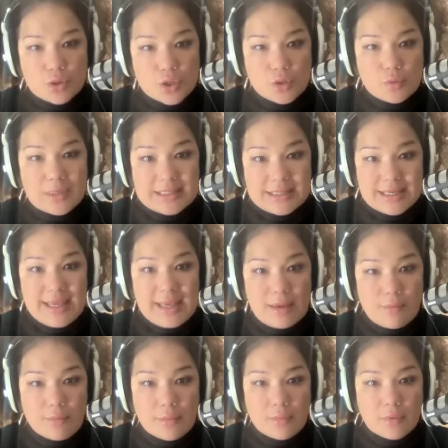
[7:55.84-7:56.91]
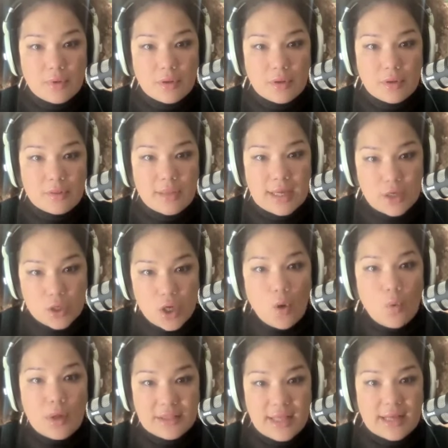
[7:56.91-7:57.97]
to a team they
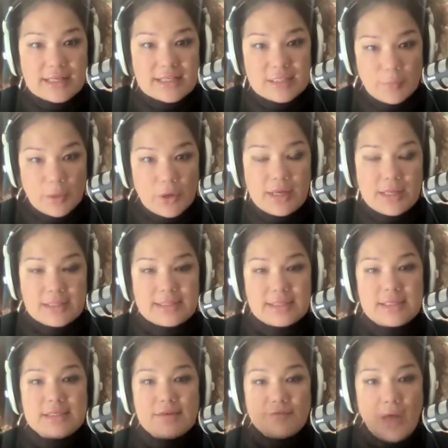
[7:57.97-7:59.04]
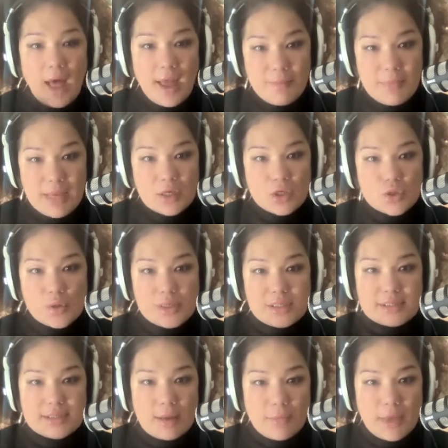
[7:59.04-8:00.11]
know what that experience is. If I make a choice,
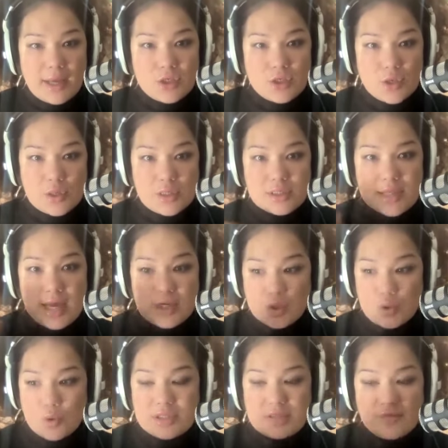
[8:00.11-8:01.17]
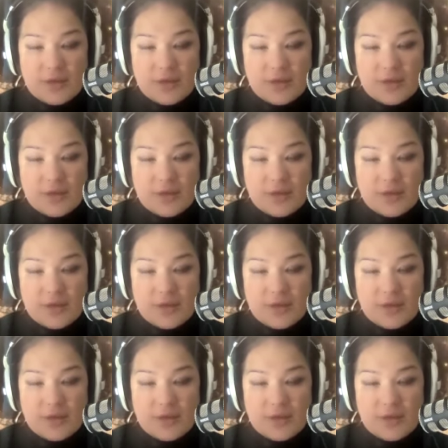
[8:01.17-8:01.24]
it's not my choice. That choice